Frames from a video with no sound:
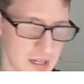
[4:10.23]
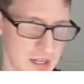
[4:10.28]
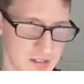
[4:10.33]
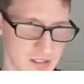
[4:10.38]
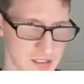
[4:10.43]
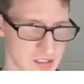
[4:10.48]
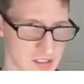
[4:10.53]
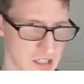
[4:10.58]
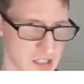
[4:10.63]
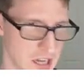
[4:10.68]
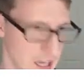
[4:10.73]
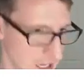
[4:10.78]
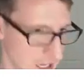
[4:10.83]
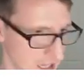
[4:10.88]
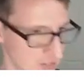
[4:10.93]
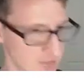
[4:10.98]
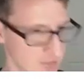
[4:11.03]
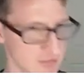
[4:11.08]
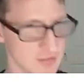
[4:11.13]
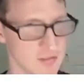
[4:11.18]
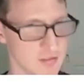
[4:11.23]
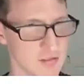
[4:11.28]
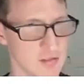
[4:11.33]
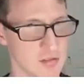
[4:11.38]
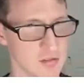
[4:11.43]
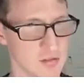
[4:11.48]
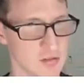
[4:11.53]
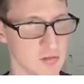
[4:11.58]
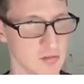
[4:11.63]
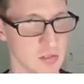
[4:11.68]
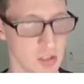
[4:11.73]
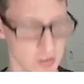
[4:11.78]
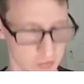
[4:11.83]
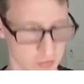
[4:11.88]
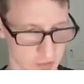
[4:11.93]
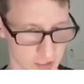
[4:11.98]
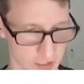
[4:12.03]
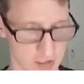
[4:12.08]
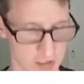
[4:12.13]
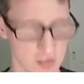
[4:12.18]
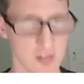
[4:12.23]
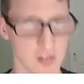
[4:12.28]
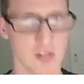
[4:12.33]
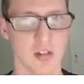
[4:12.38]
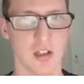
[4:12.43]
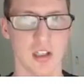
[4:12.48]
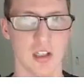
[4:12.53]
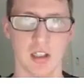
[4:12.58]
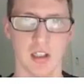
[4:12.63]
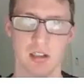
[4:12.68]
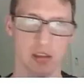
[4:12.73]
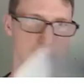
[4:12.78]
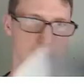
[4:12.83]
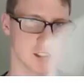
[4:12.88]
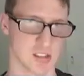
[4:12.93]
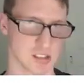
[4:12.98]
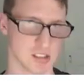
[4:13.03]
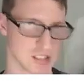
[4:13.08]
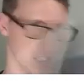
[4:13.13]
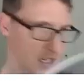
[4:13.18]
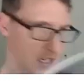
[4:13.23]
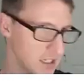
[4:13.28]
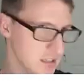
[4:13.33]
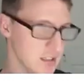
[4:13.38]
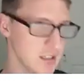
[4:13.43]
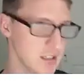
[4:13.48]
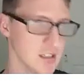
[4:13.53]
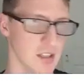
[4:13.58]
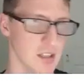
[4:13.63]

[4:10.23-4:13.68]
that you have in front of you, like just anything.